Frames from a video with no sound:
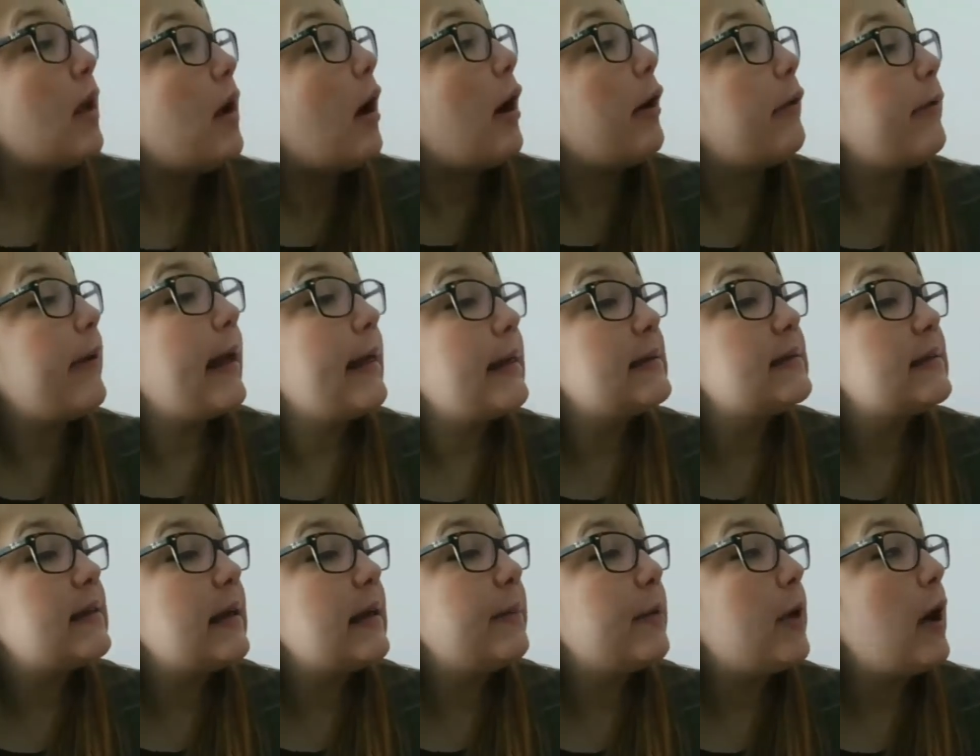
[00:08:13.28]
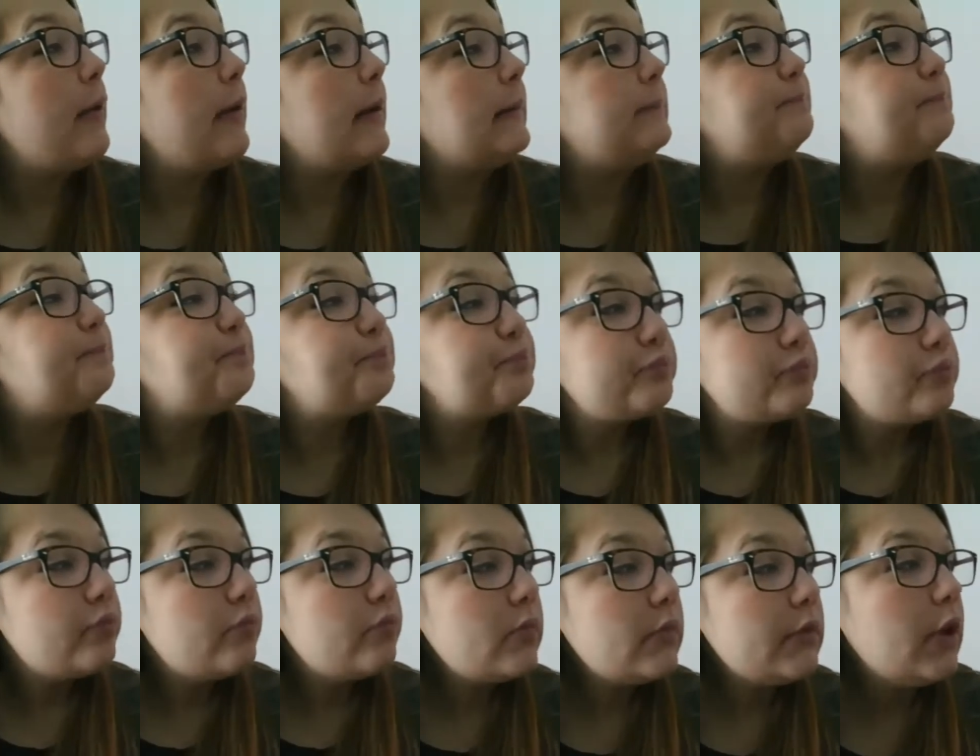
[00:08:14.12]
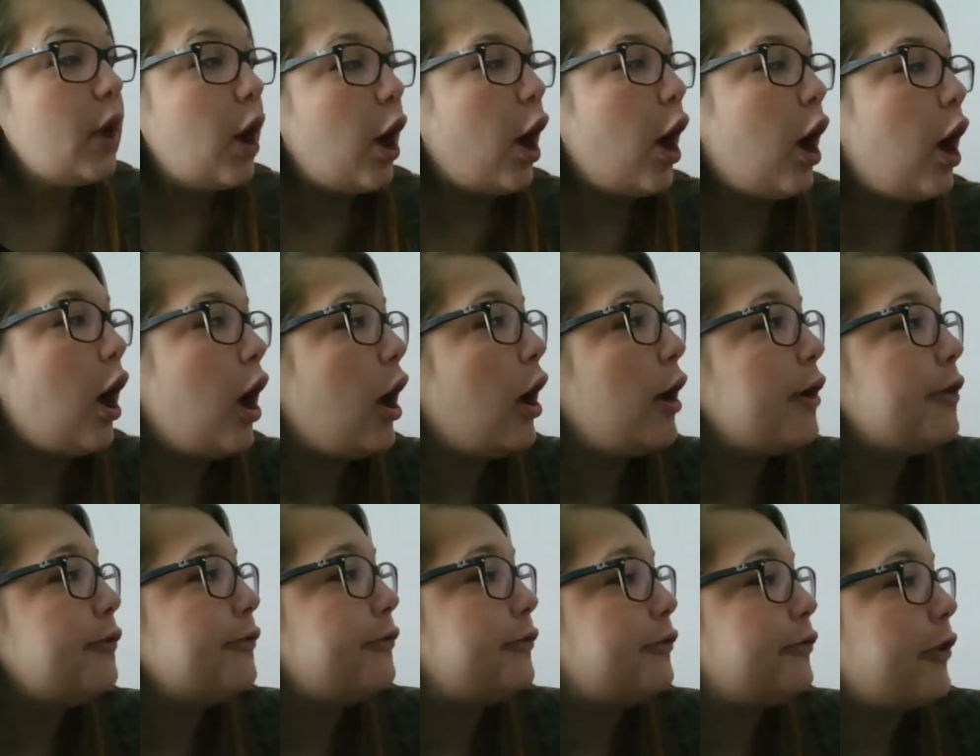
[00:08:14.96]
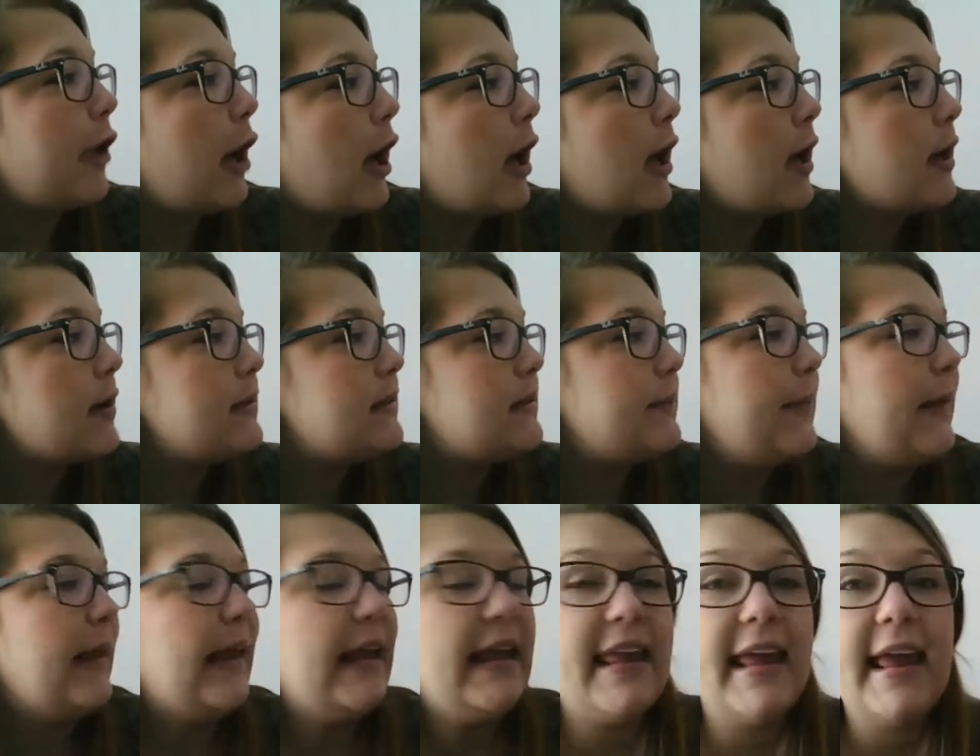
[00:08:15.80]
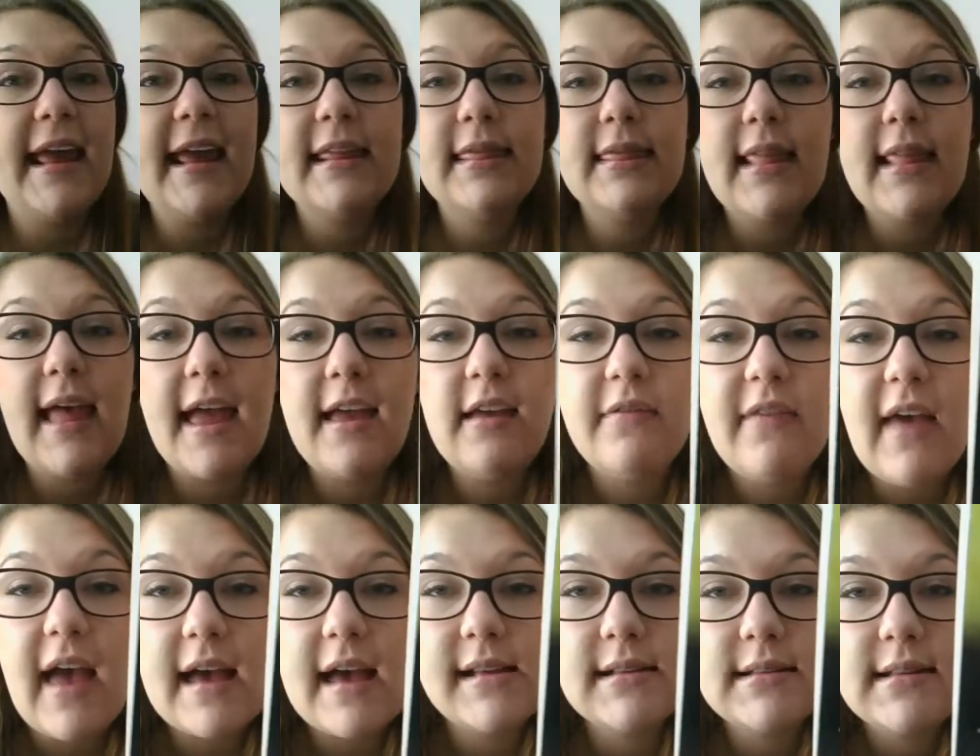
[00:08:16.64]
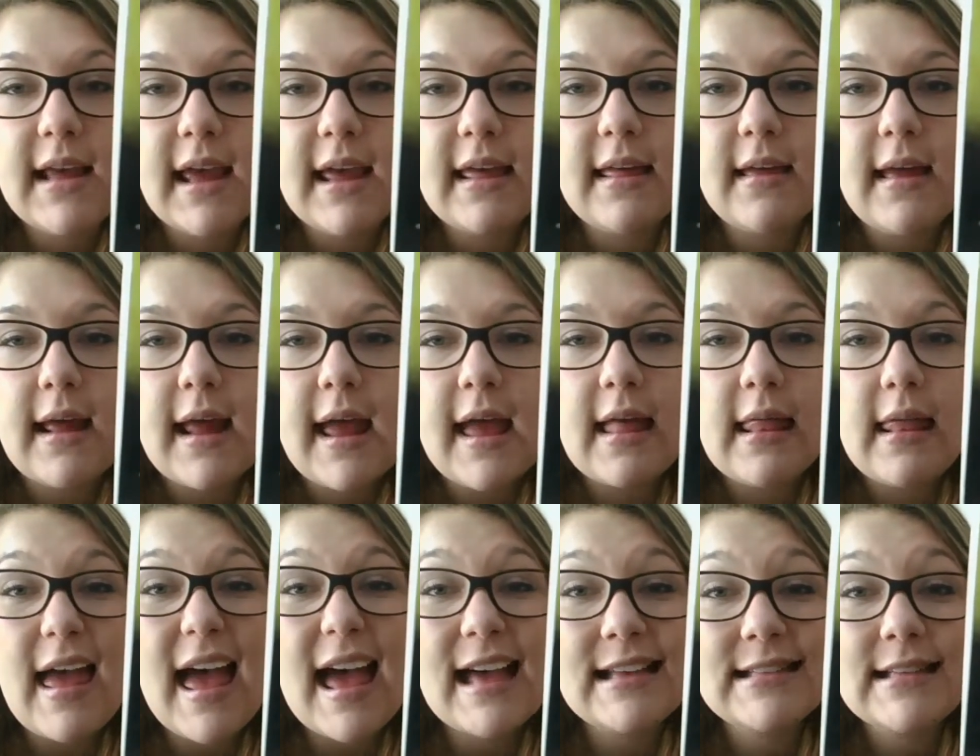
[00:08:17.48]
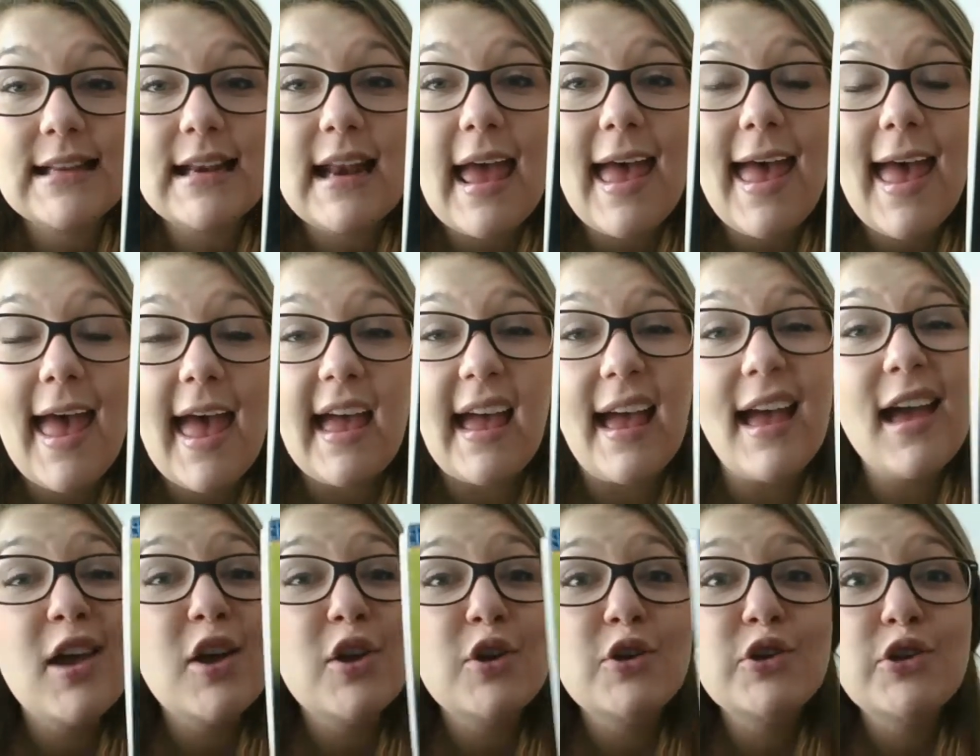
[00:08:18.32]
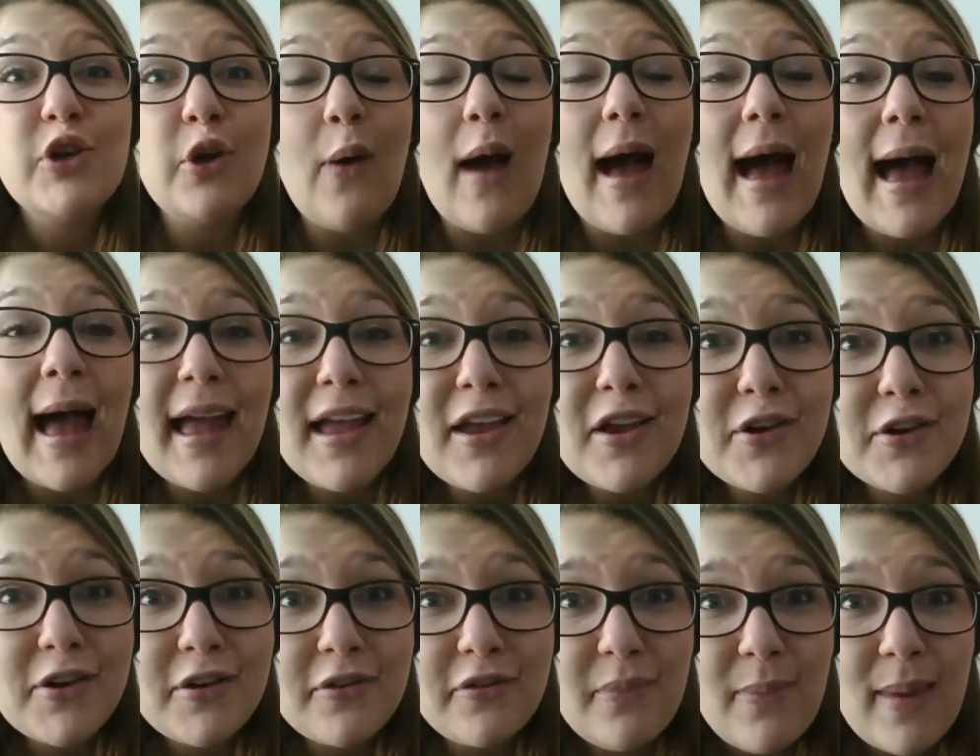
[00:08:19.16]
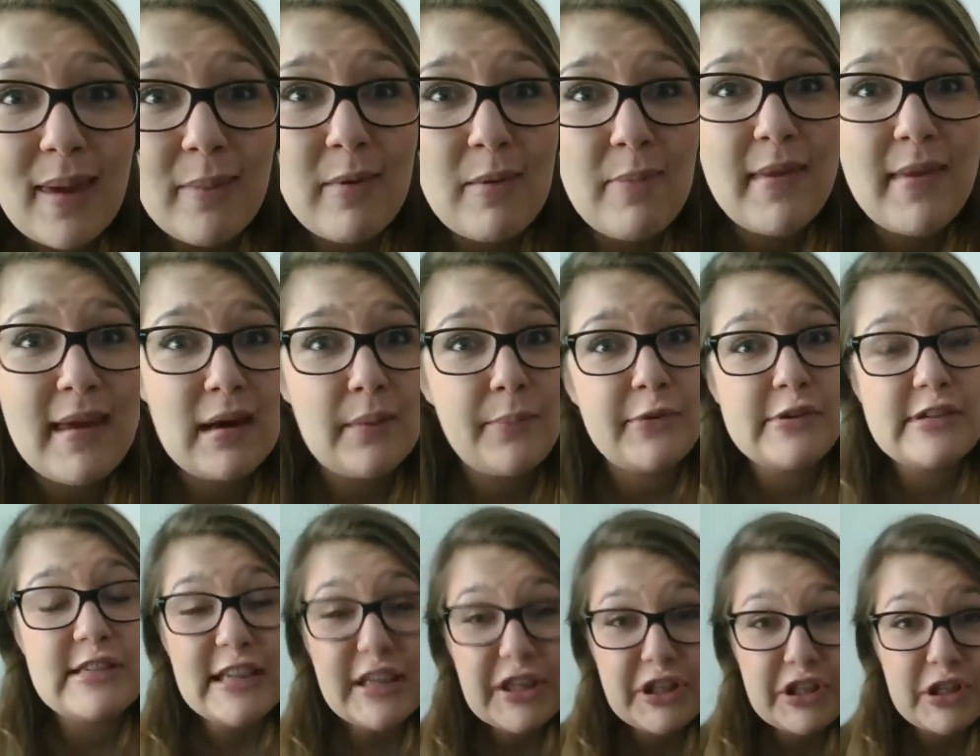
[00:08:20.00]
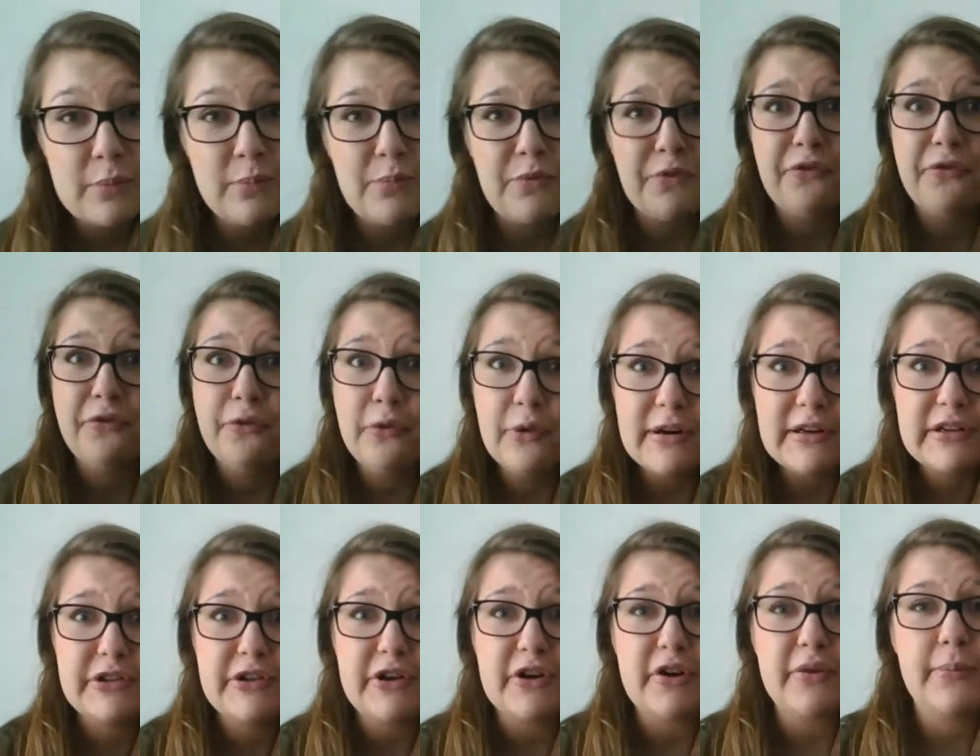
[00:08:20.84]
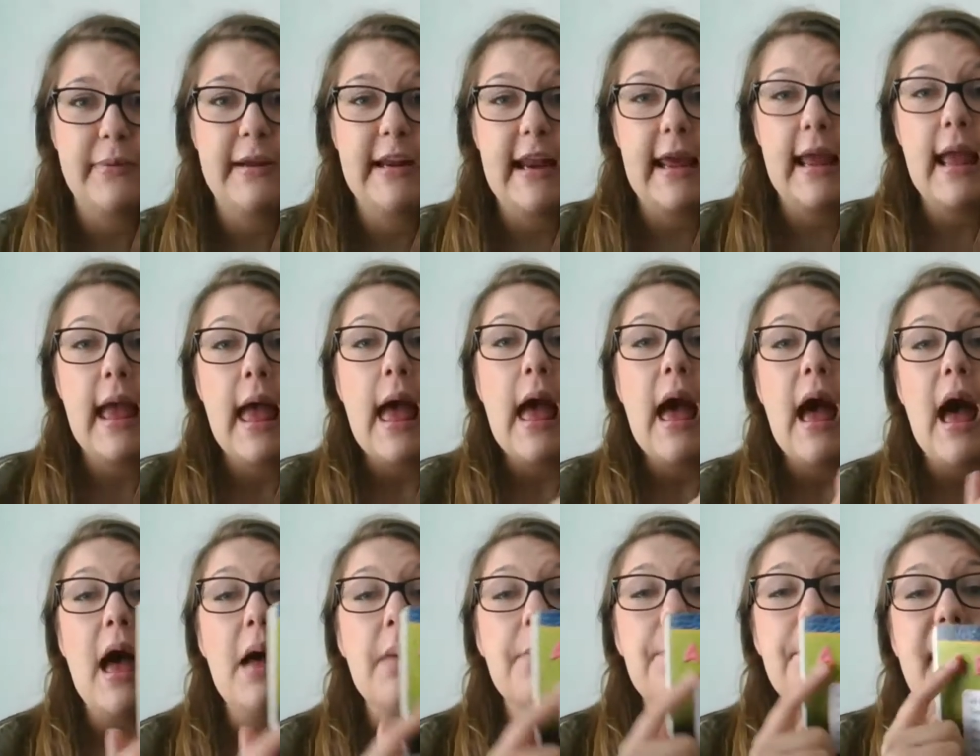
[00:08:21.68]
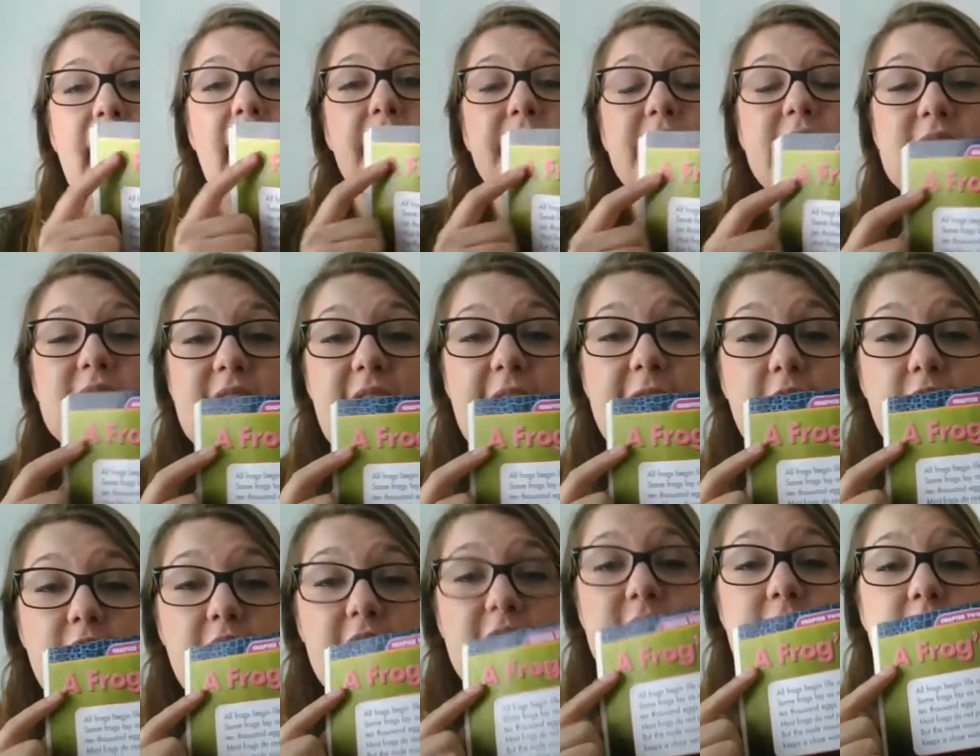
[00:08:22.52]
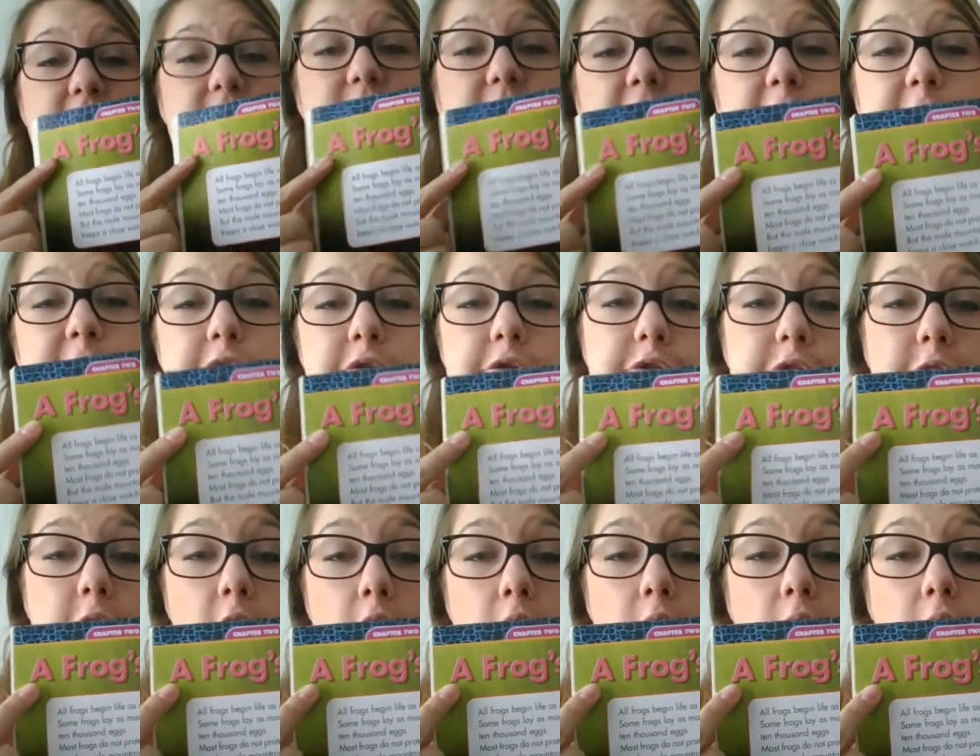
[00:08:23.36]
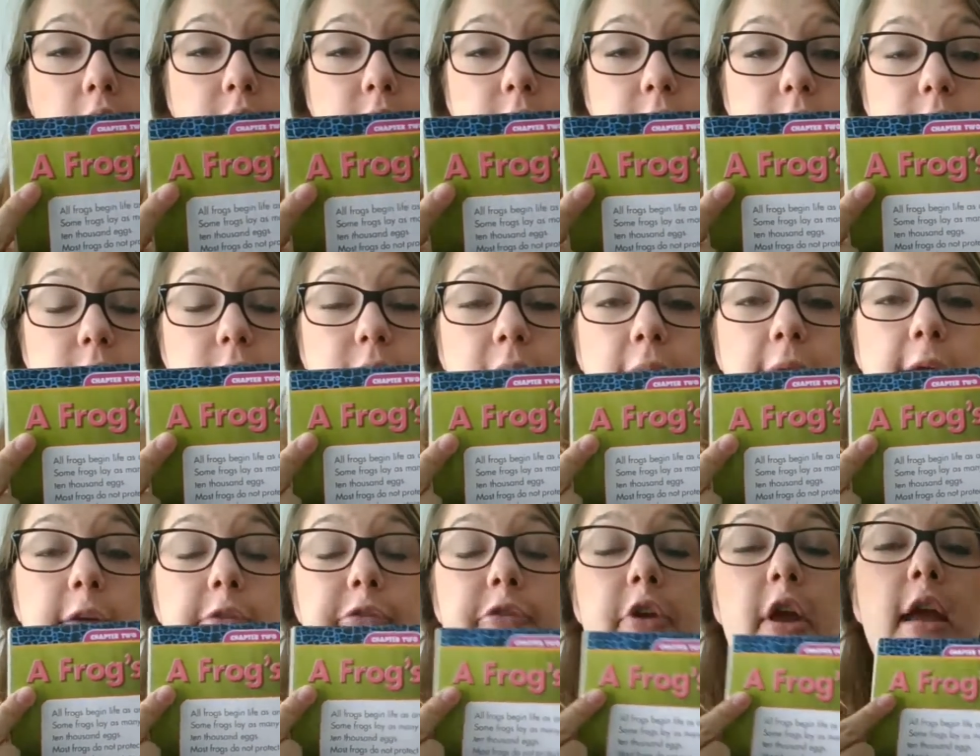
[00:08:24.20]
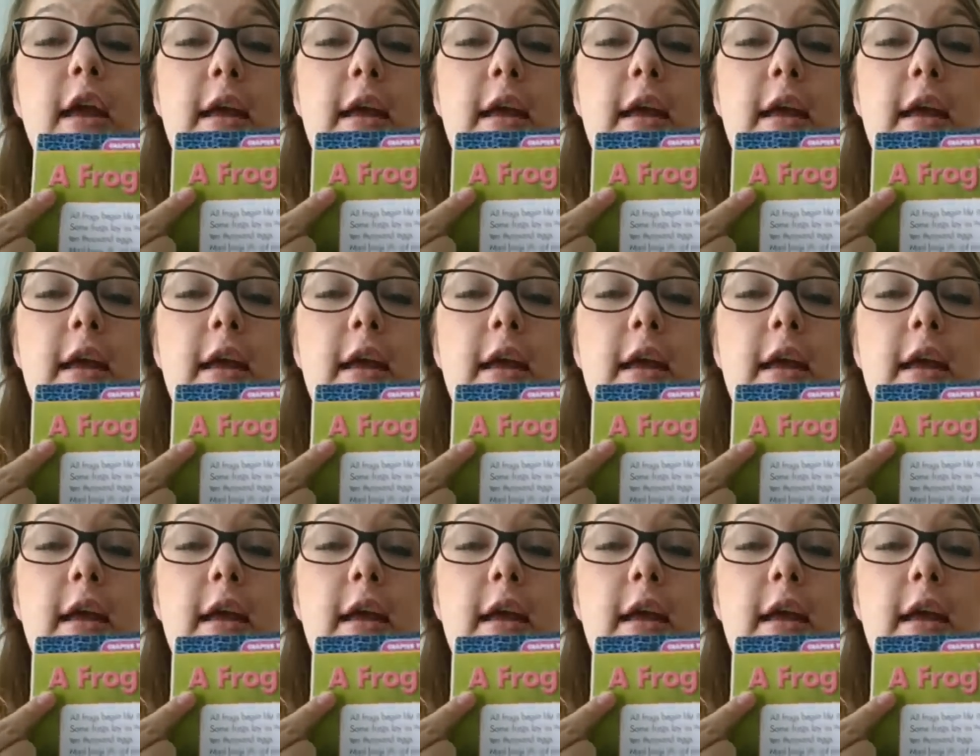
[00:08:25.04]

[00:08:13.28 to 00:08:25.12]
All right, let's keep going. All frogs begin life as an egg. So I could have maybe made a prediction before I started reading about the title. It says A Frog's Life.